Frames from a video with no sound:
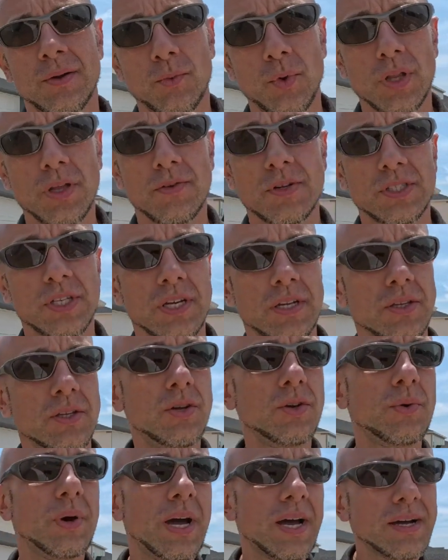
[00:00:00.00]
Whether it's a
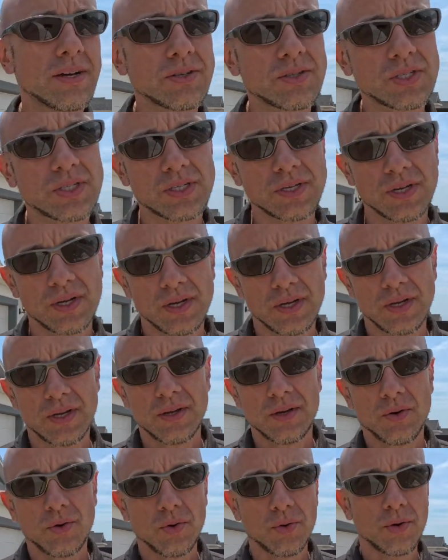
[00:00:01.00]
new house
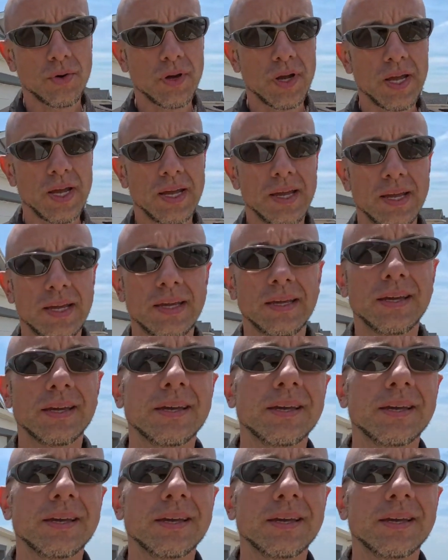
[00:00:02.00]
or a